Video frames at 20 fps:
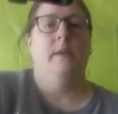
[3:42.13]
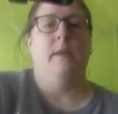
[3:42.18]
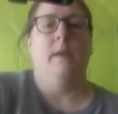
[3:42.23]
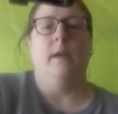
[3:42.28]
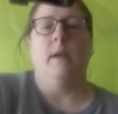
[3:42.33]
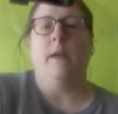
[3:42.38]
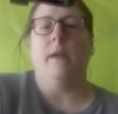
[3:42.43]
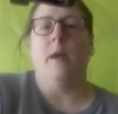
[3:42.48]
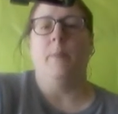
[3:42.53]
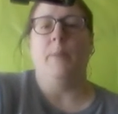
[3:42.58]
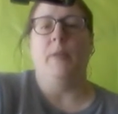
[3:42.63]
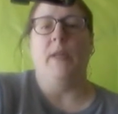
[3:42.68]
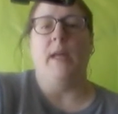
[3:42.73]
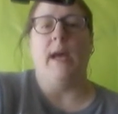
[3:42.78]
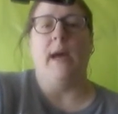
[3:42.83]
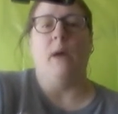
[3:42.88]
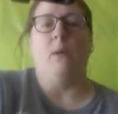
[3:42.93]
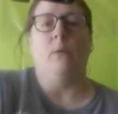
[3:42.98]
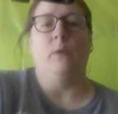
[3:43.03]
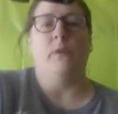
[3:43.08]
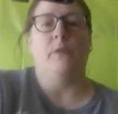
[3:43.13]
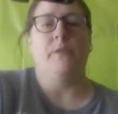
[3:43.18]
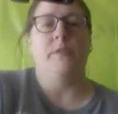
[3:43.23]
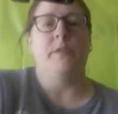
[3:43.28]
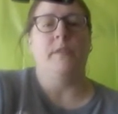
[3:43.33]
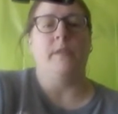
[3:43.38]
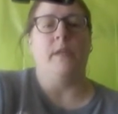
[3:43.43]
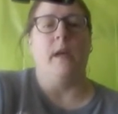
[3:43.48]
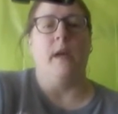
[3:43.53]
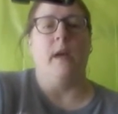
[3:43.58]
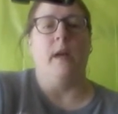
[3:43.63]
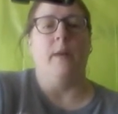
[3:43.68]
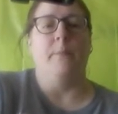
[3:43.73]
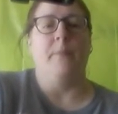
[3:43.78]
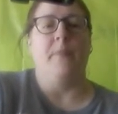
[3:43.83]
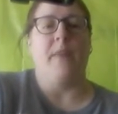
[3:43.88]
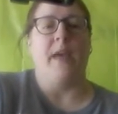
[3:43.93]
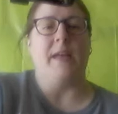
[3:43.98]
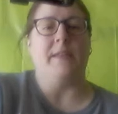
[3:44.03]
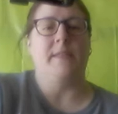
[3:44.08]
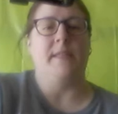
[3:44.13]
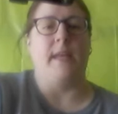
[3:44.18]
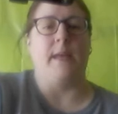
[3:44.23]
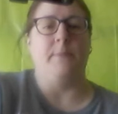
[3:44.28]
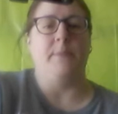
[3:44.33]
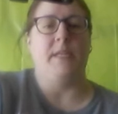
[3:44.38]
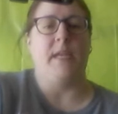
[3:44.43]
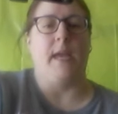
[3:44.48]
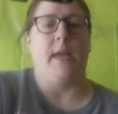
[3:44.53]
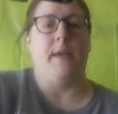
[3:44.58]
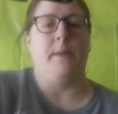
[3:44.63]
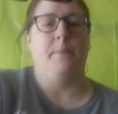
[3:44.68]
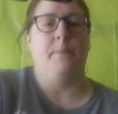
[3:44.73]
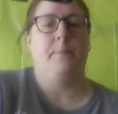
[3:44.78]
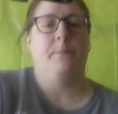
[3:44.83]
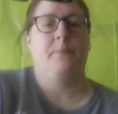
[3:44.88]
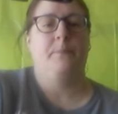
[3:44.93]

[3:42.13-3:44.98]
a couple hours that same day.